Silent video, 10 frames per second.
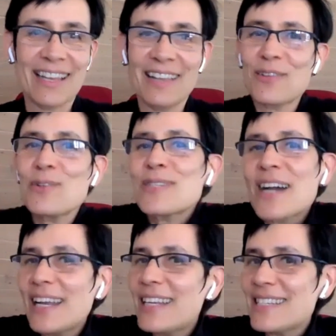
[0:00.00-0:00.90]
Like those
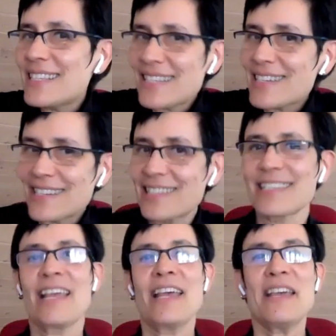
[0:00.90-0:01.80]
kind of
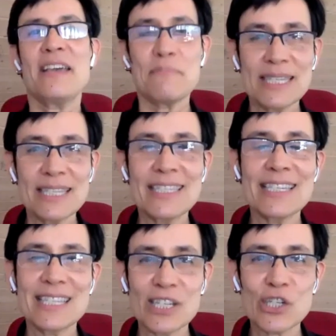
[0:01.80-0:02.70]
decisions, business
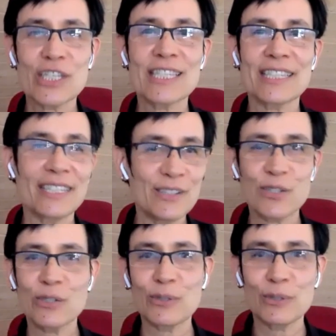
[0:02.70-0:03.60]
decisions
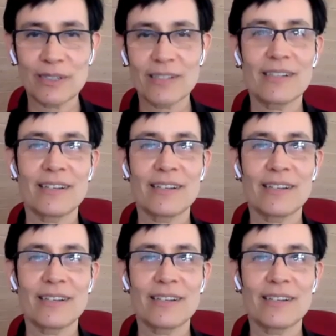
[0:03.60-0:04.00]
lead to